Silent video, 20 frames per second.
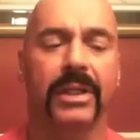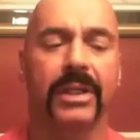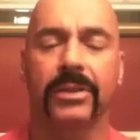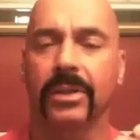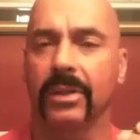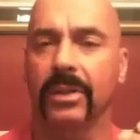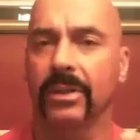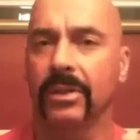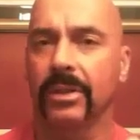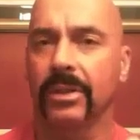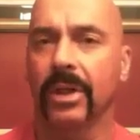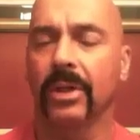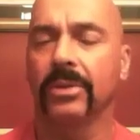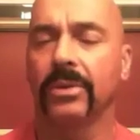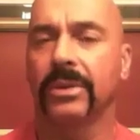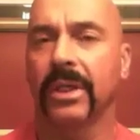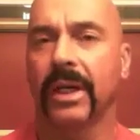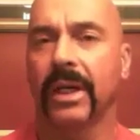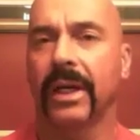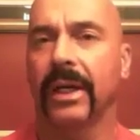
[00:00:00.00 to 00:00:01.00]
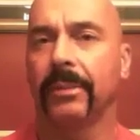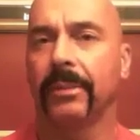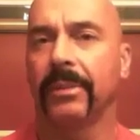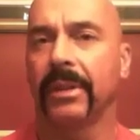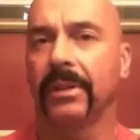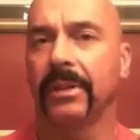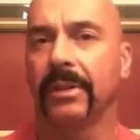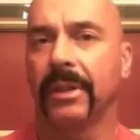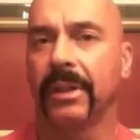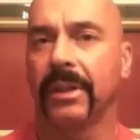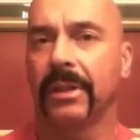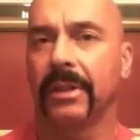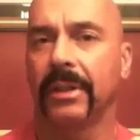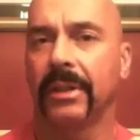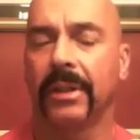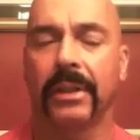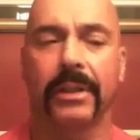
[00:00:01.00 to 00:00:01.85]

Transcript: took no time in